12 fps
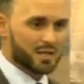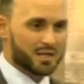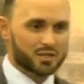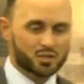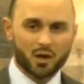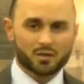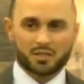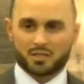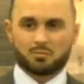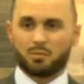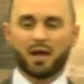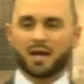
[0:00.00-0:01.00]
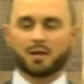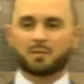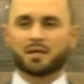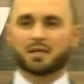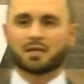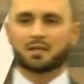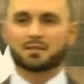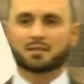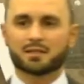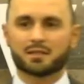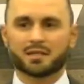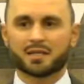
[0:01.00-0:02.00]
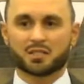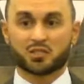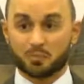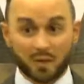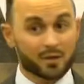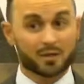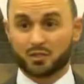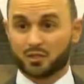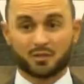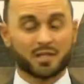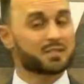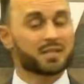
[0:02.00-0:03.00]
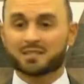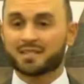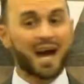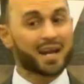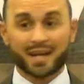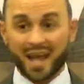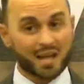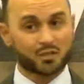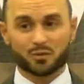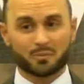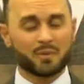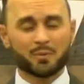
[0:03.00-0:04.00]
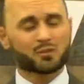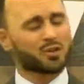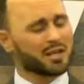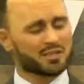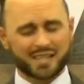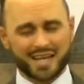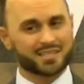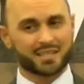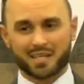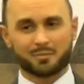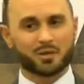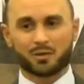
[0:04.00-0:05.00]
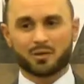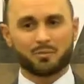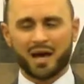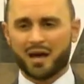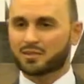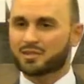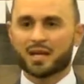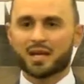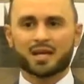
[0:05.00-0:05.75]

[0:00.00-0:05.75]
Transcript: it's hard to explain. I mean, it's spiritual. It's not natural. People try to say it's a chemical imbalance.